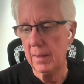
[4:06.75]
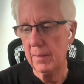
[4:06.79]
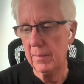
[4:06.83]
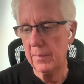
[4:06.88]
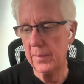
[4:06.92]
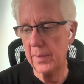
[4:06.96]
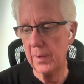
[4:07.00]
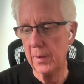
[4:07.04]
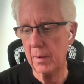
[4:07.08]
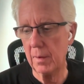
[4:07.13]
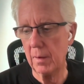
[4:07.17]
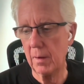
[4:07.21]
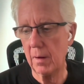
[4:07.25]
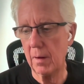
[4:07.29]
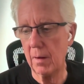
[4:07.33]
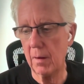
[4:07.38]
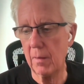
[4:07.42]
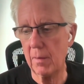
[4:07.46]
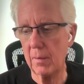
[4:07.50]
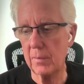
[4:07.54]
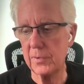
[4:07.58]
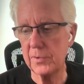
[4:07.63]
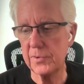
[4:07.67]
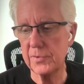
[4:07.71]
there
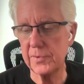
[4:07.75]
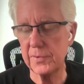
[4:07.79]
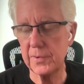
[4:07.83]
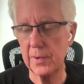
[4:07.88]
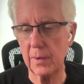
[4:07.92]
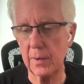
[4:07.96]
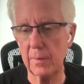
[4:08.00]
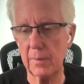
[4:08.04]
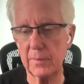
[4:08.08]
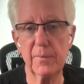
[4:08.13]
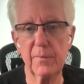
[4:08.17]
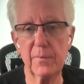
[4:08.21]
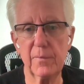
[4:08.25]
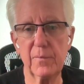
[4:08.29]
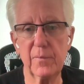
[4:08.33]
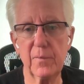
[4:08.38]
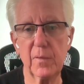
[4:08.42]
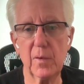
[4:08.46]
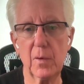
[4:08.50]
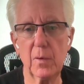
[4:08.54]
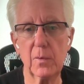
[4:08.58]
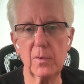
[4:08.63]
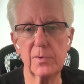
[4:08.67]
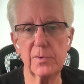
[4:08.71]
are some
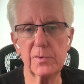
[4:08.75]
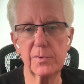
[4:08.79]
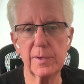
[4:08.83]
folk